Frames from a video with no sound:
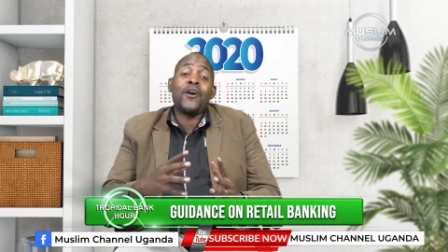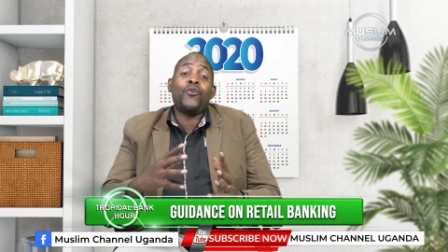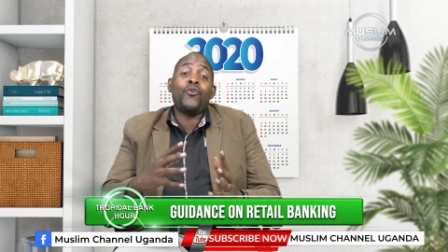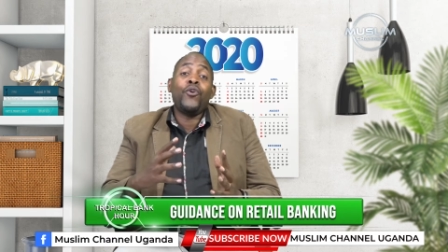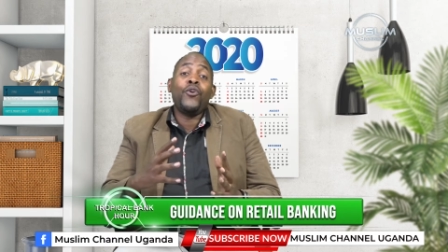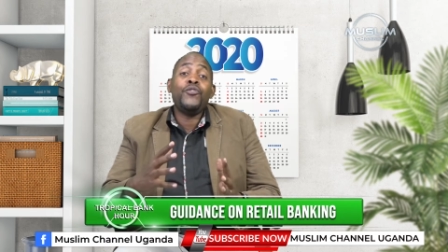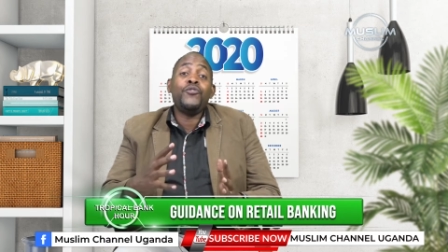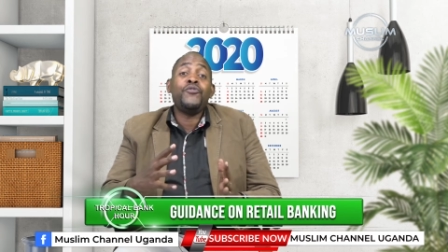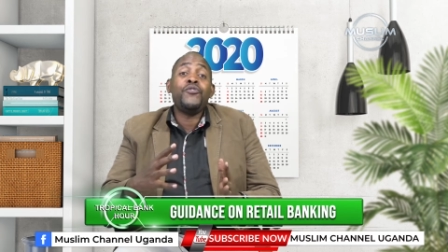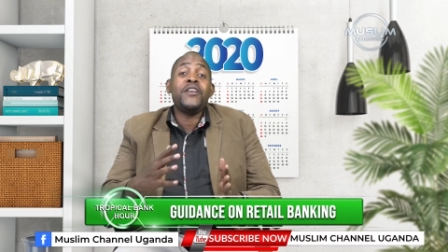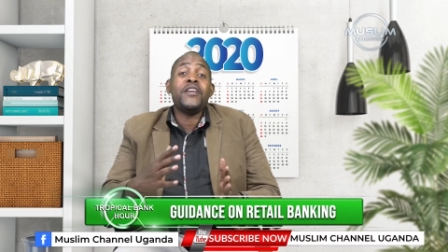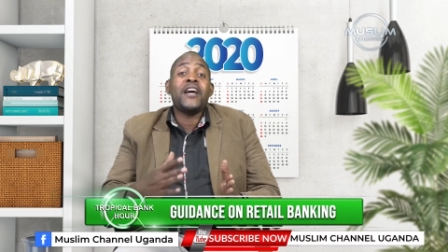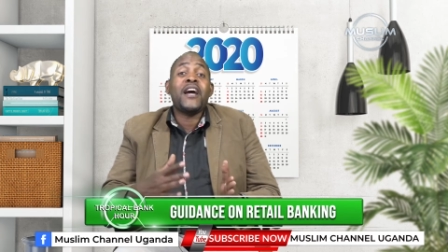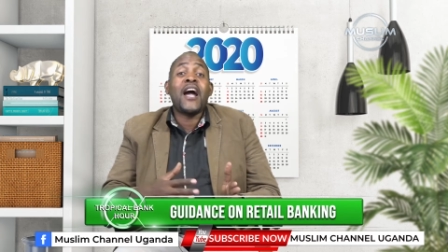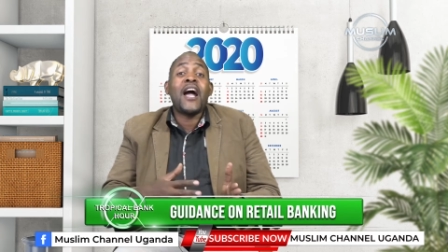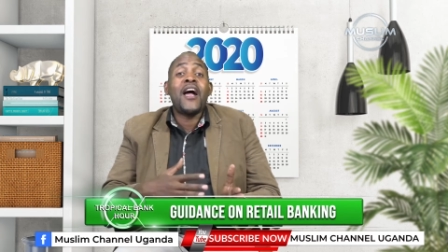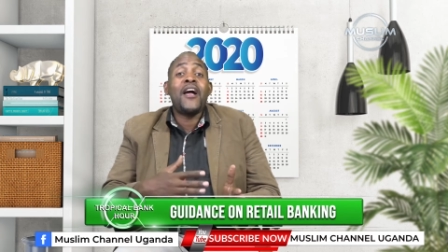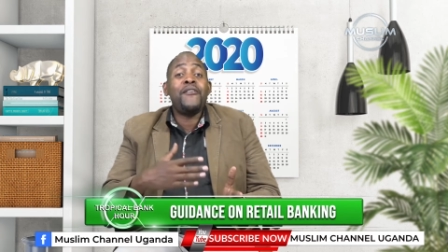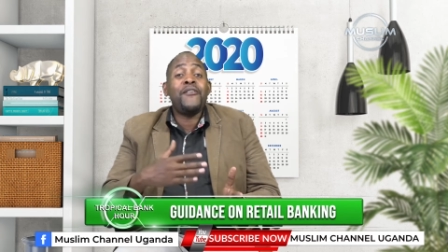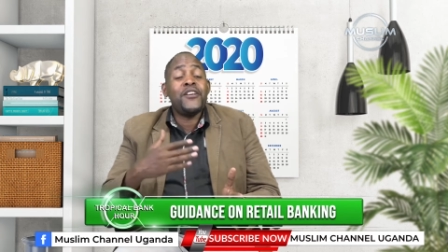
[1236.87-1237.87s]
going to
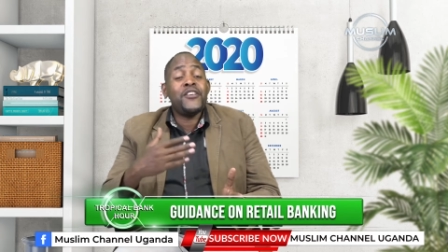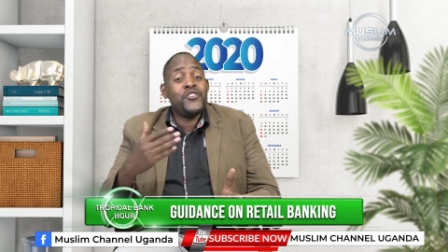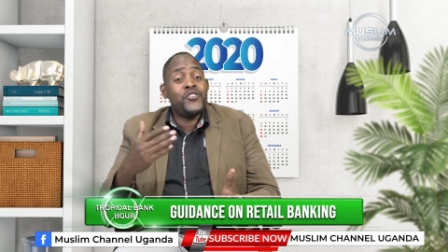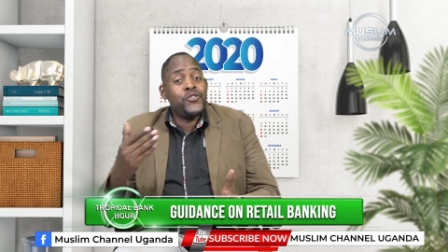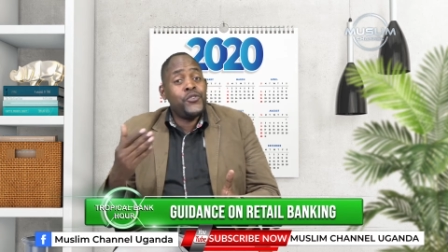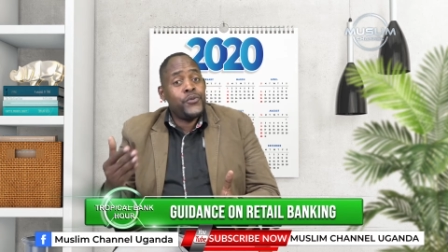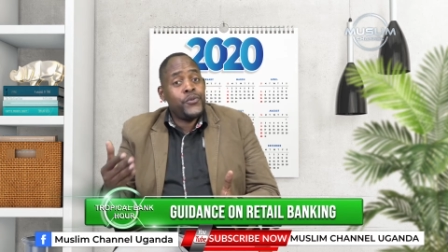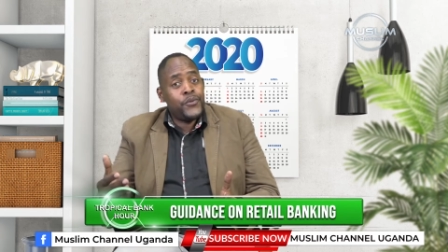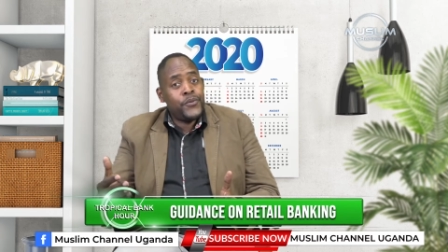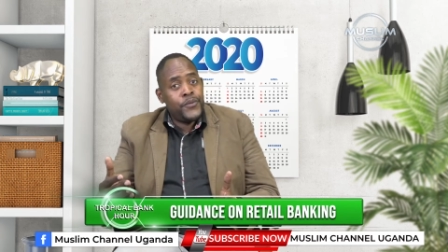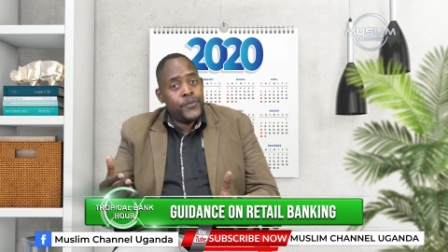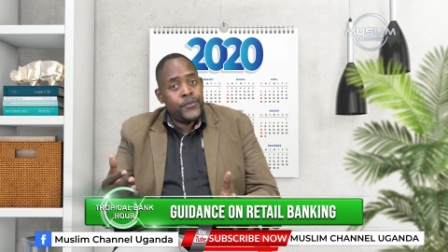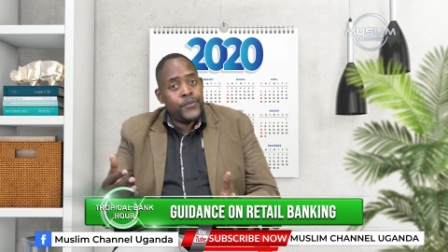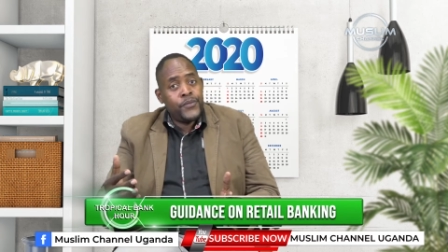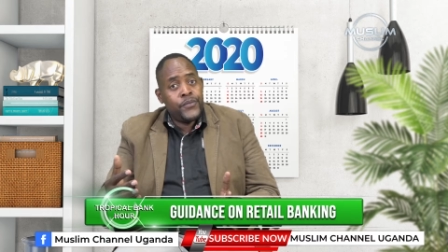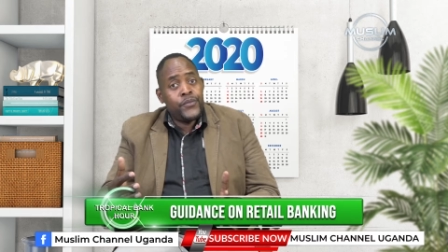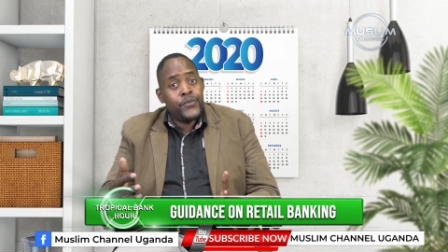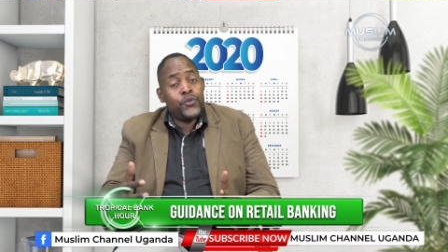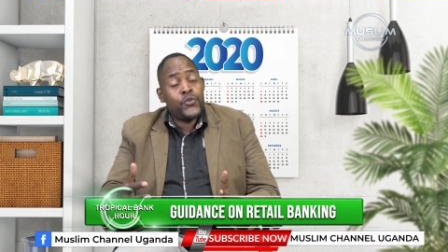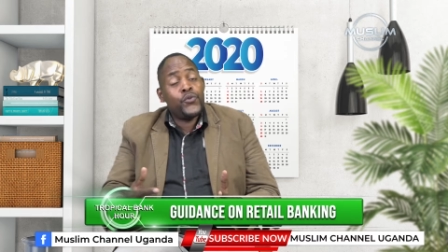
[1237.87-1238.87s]
encourage you
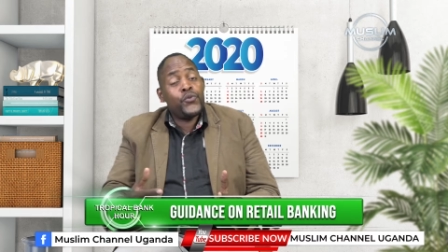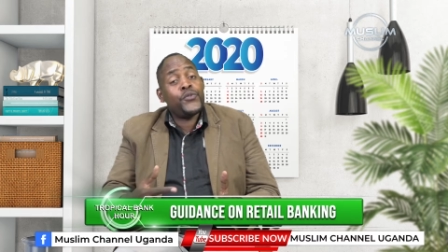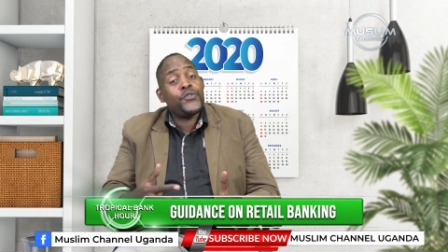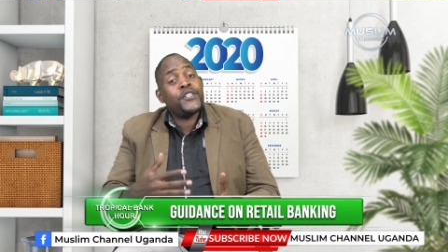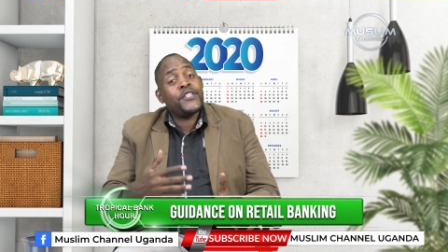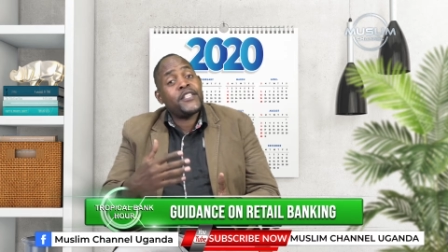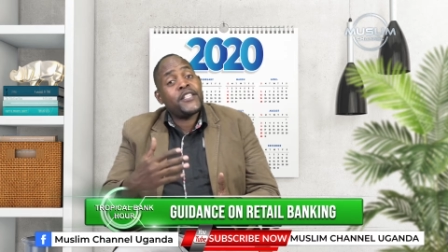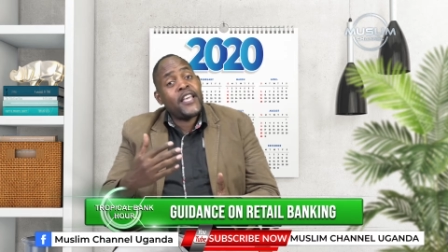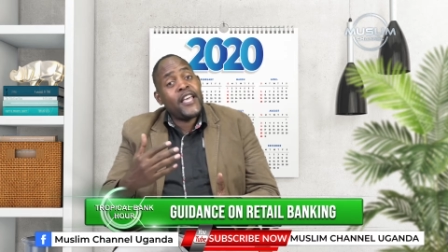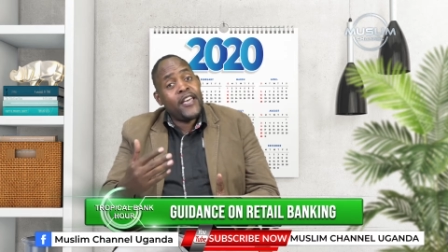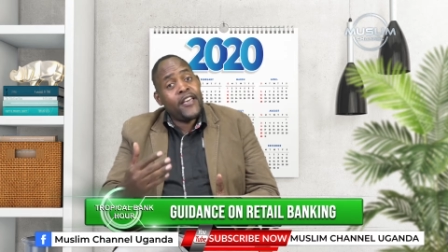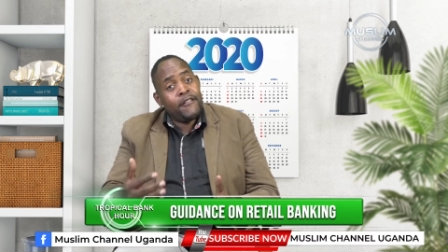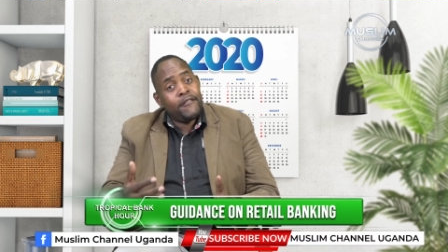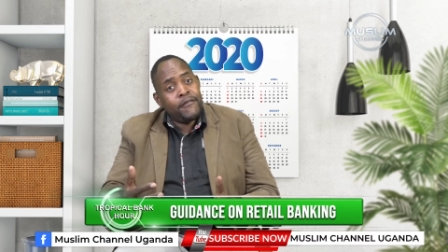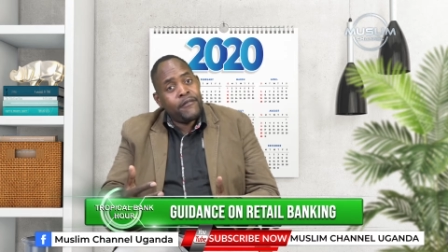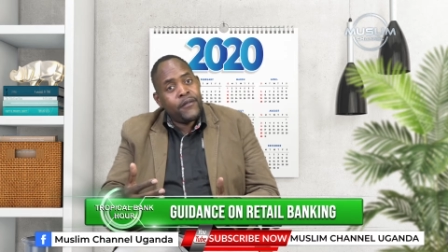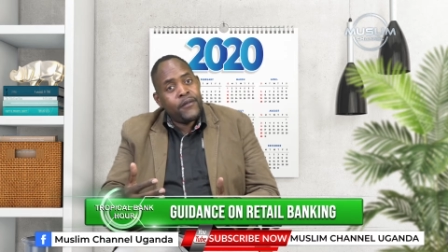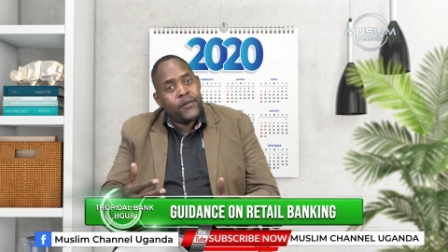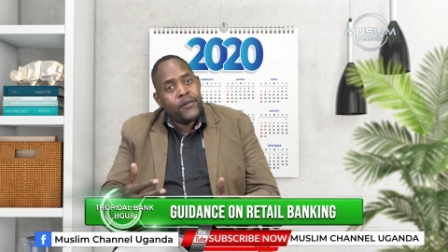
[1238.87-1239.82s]
to save